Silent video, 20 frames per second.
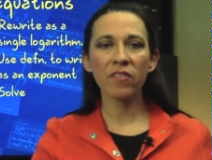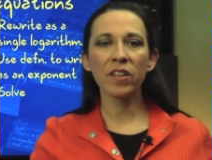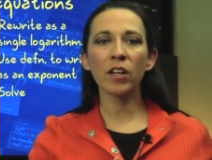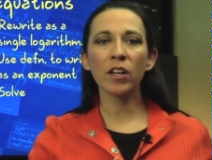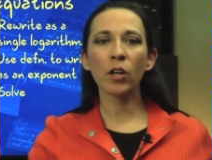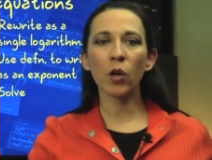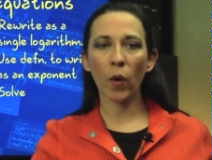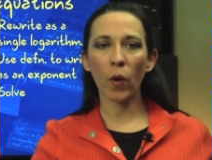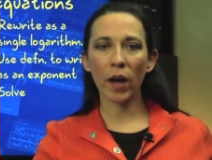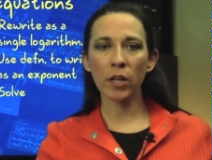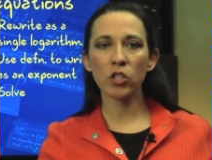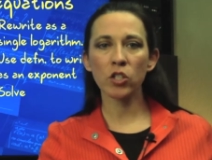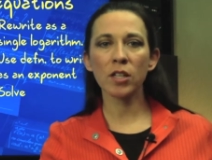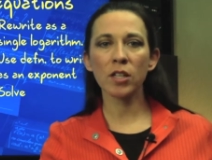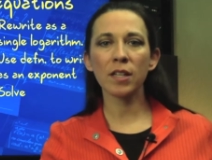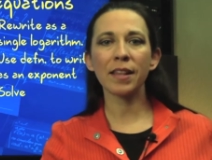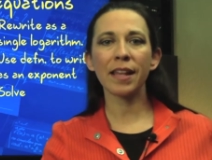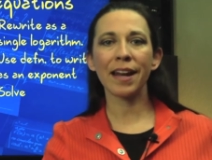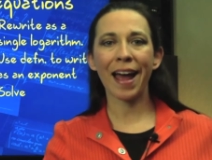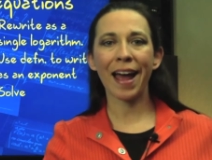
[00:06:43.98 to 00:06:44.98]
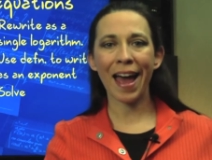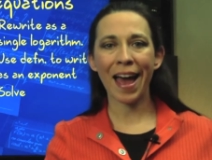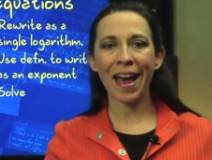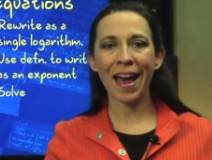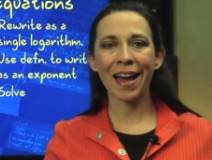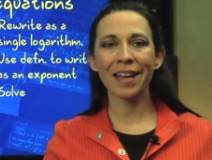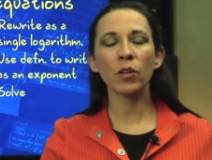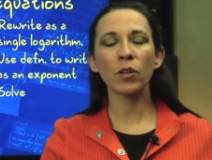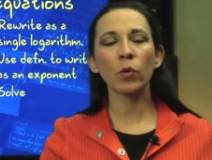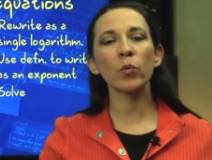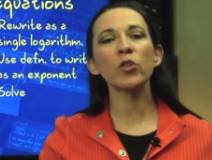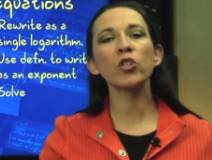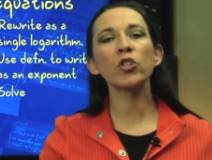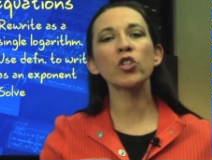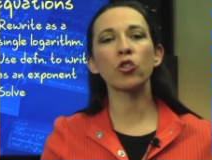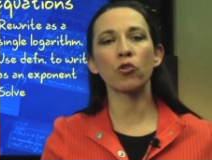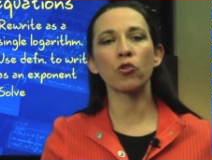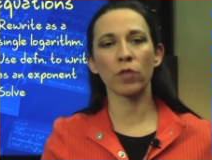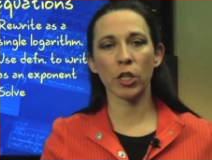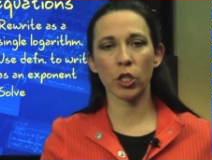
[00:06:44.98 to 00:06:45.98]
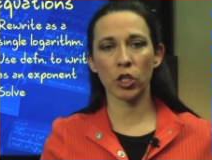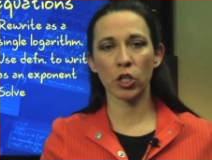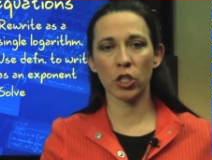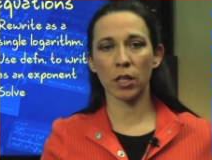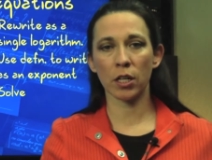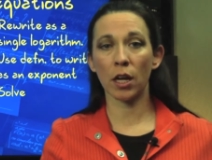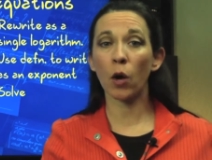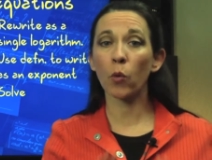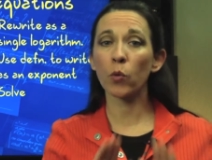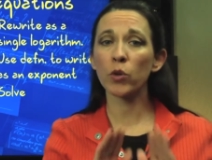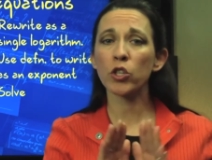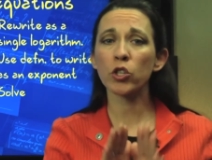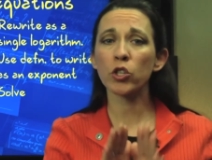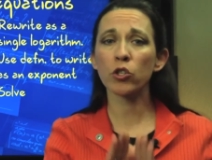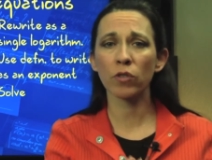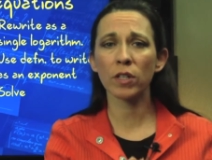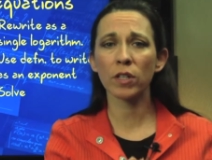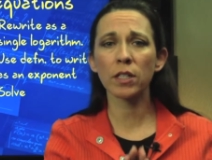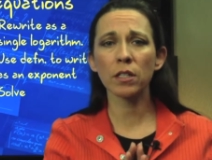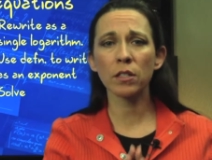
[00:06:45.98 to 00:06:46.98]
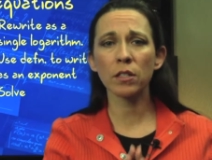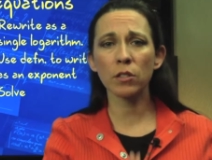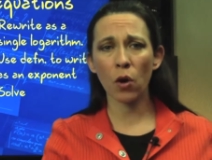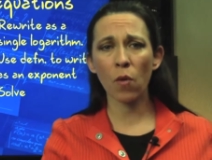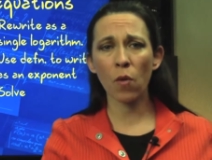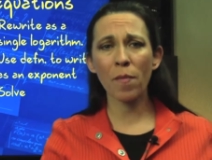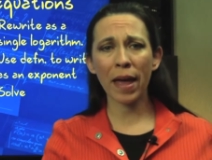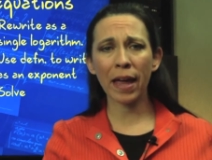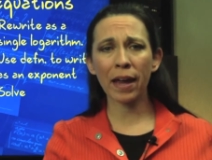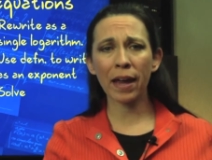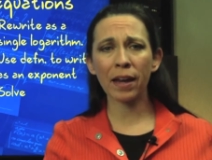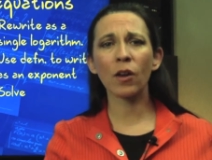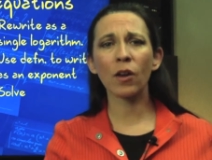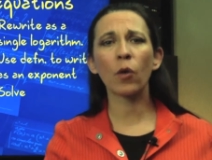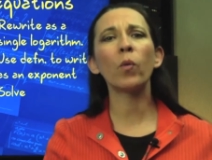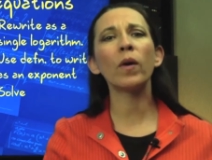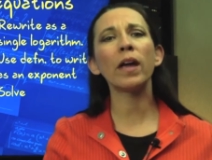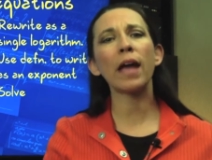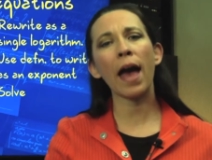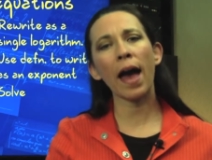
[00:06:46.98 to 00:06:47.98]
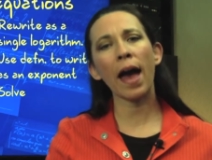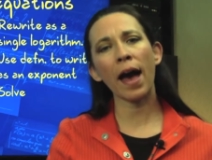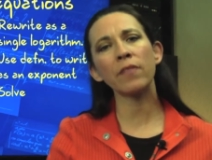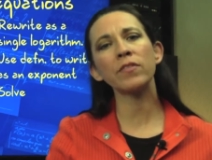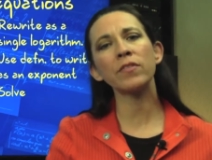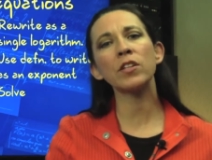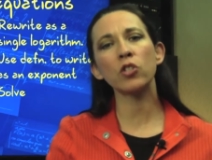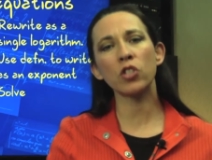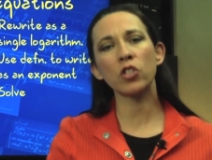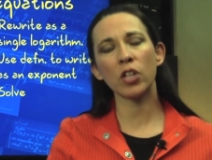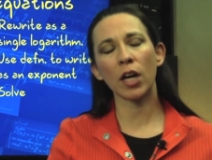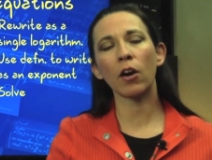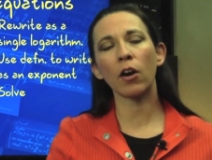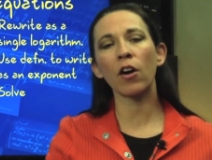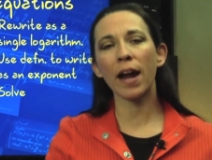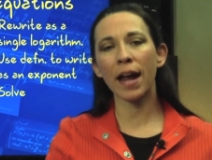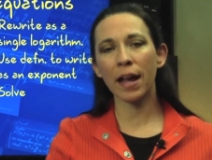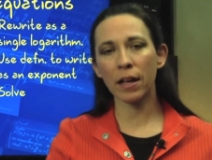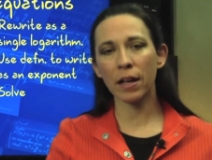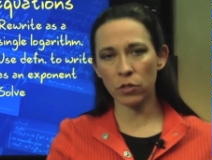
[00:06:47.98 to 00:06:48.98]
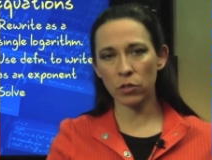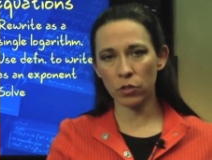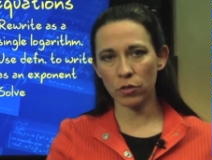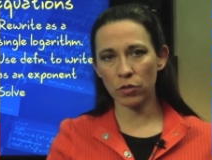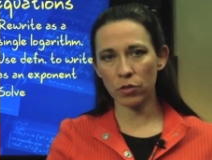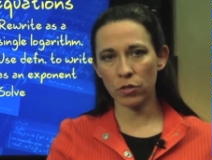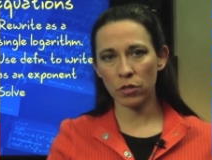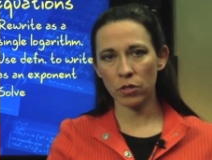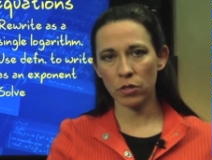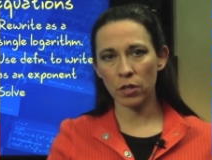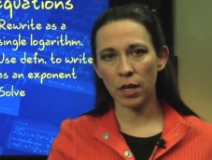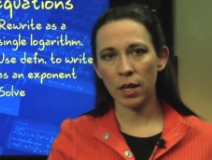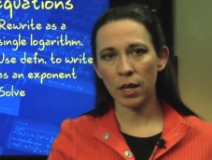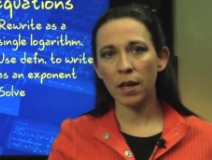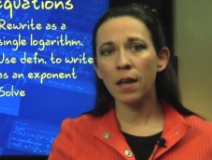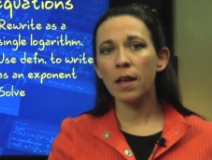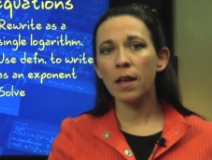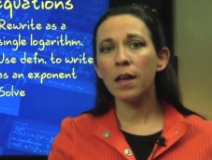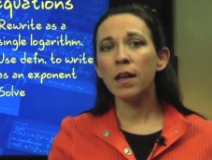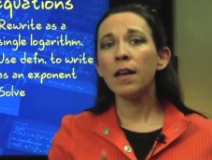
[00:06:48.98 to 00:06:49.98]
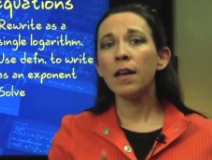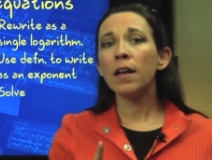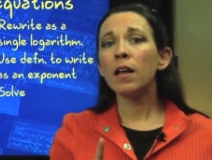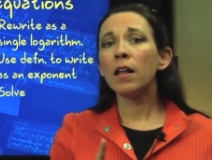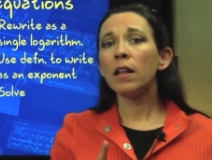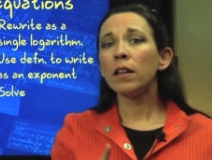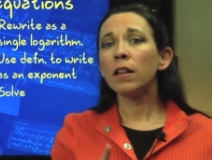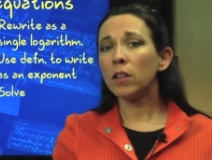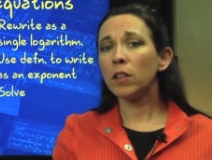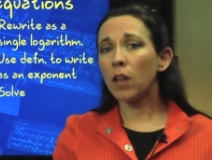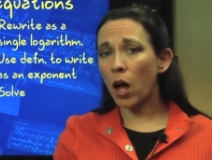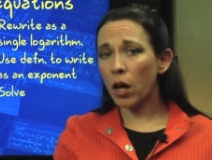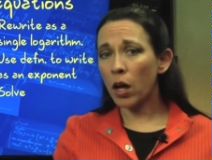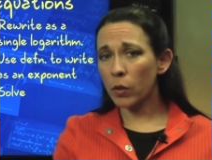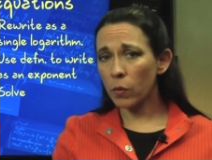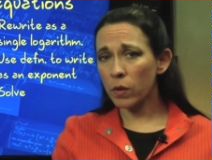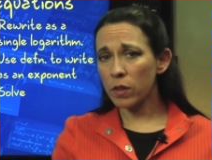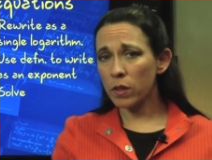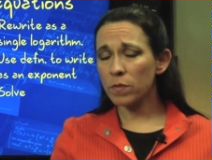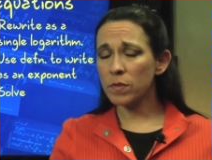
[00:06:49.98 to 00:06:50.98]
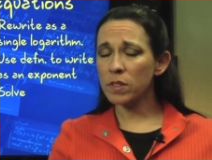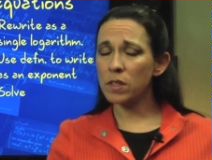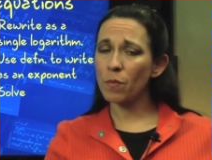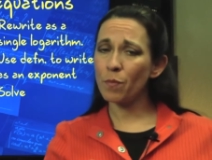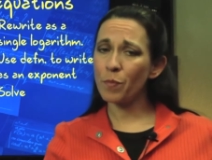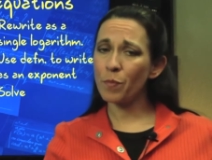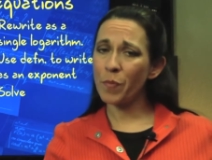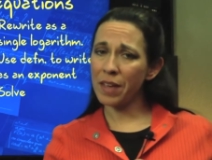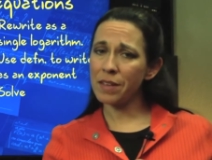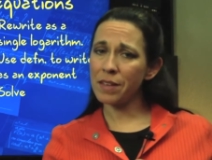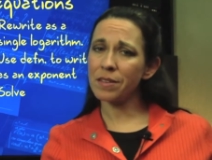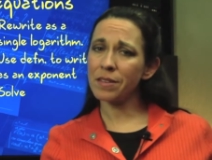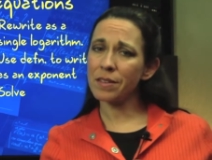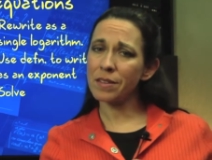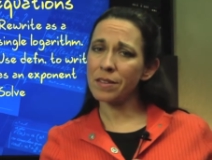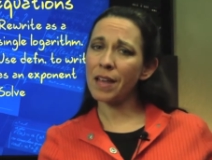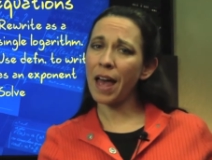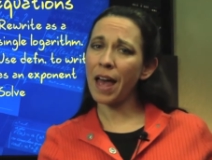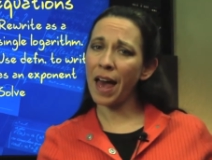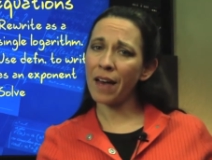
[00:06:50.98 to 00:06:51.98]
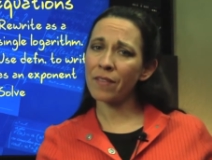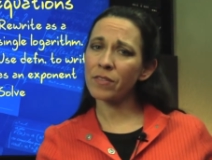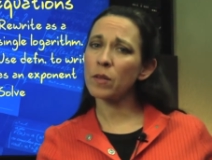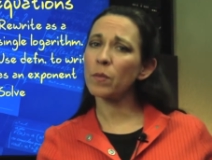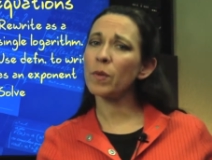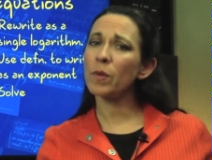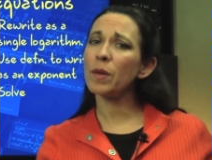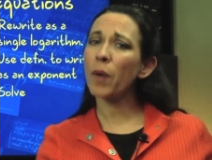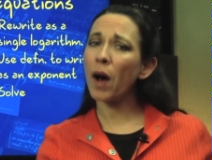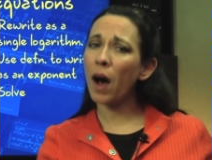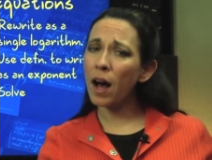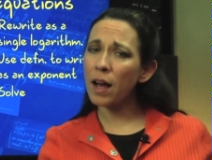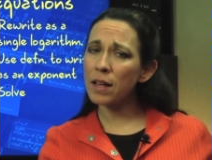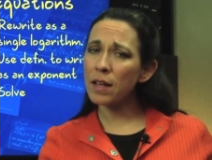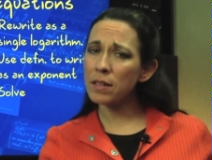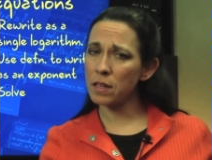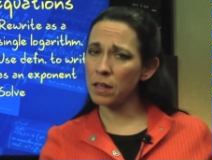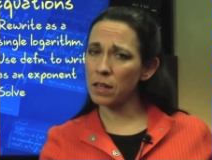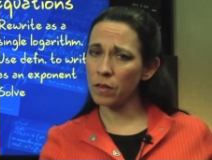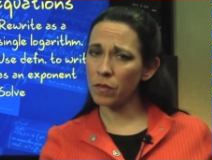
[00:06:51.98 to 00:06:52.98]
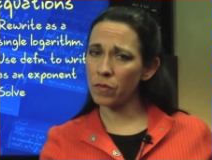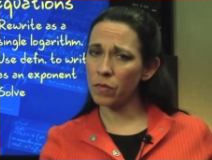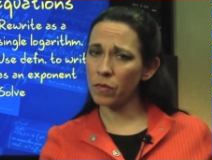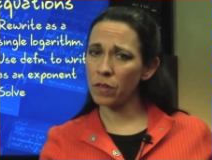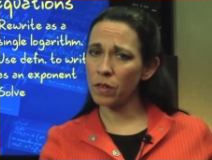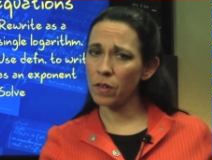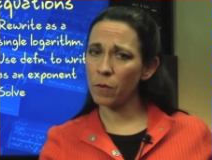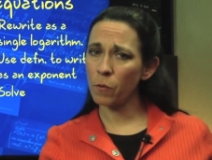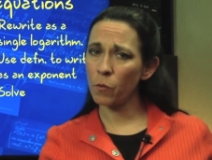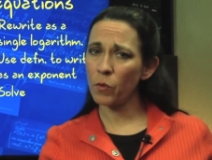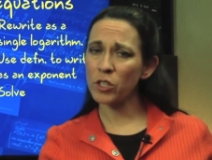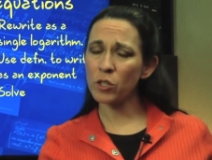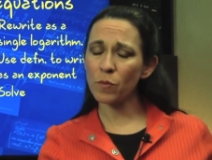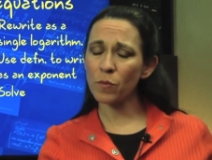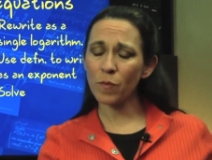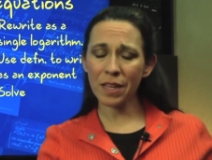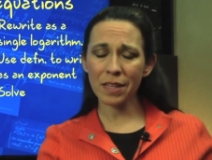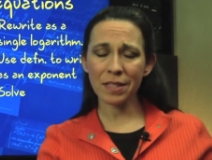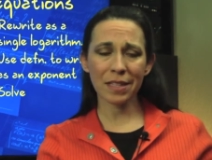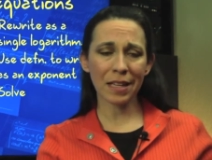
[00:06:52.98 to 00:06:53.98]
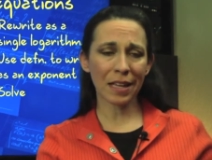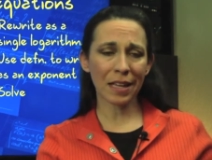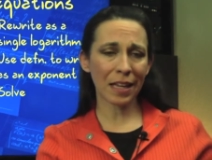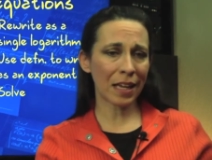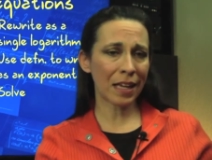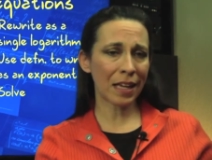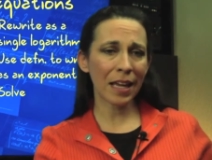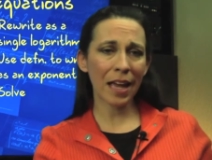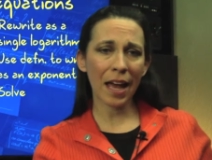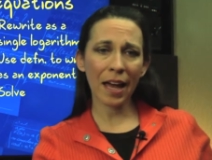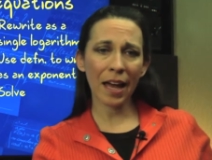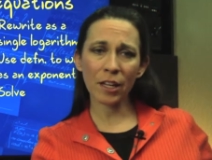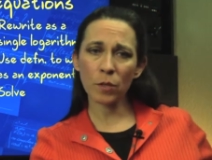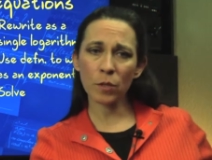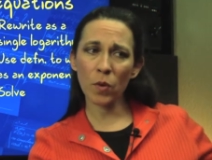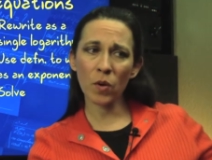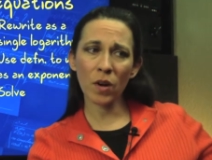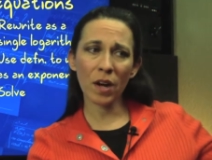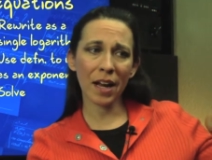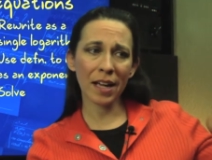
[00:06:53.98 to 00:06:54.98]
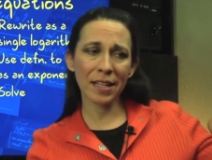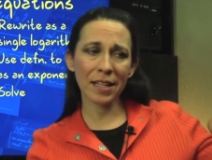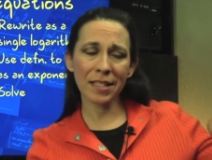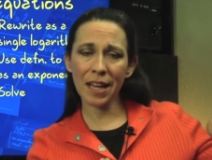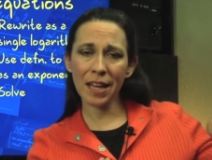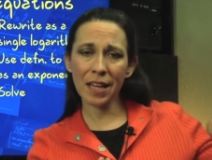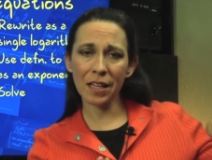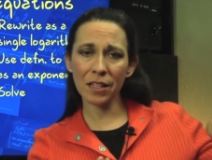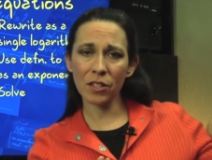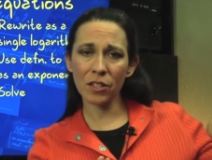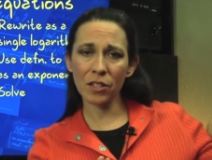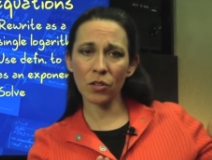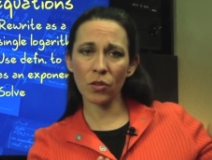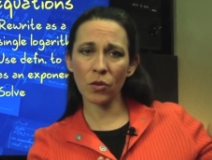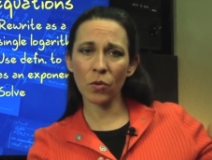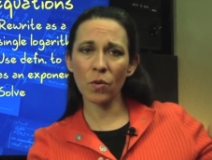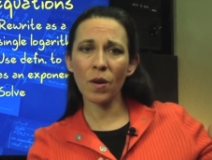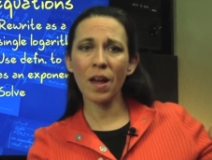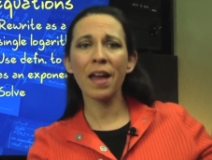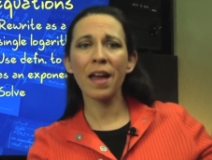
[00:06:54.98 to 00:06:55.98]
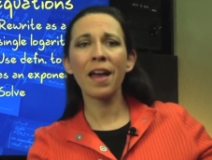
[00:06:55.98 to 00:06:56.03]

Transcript: an equation that has a restriction, a restricted domain, we have to check our answers. Logarithms, the bases have to be positive, which means any exponent I take it to